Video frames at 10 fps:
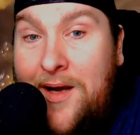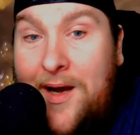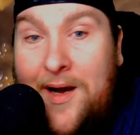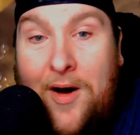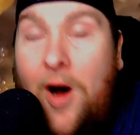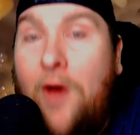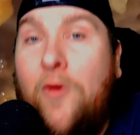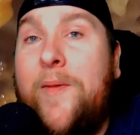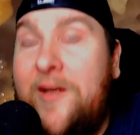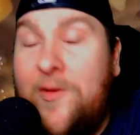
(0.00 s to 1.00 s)
All
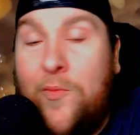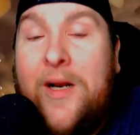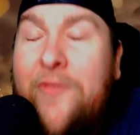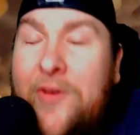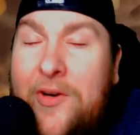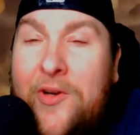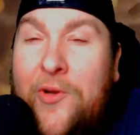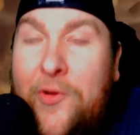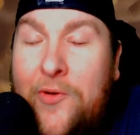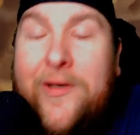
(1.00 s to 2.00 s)
will be good. Whatever
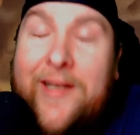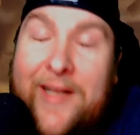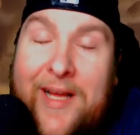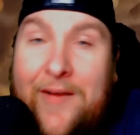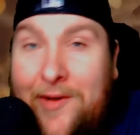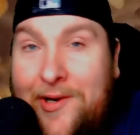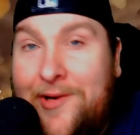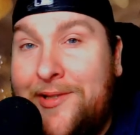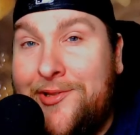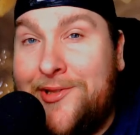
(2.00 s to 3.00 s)
you like to have on your
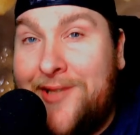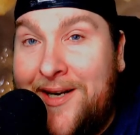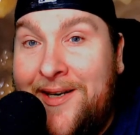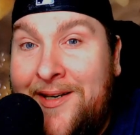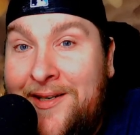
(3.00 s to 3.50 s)
enchilada.